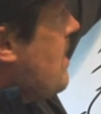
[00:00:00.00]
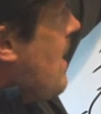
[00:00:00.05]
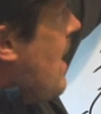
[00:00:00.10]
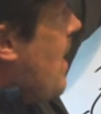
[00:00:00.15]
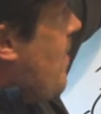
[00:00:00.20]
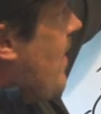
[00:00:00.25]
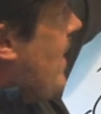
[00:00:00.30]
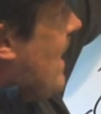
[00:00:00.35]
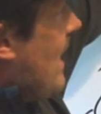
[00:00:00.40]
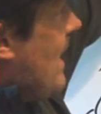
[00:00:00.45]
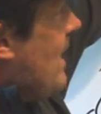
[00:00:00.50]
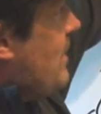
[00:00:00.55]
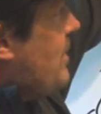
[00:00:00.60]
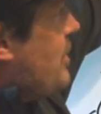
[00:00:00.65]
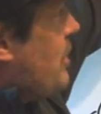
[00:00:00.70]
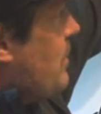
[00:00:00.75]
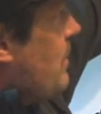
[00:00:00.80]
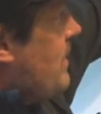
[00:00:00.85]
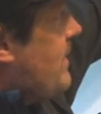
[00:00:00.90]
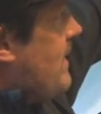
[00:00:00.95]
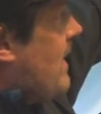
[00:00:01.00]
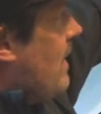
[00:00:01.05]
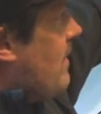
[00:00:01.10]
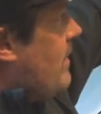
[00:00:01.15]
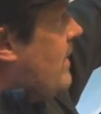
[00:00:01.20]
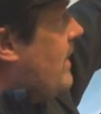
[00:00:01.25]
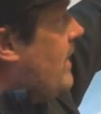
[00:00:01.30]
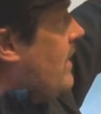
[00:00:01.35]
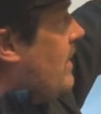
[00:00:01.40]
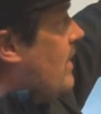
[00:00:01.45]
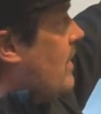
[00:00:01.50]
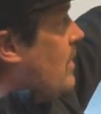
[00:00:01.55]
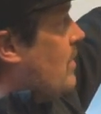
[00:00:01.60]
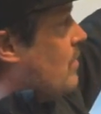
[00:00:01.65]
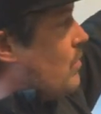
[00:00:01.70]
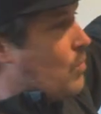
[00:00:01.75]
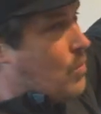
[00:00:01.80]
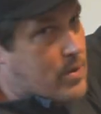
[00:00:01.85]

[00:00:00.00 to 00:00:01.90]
and they enter it down here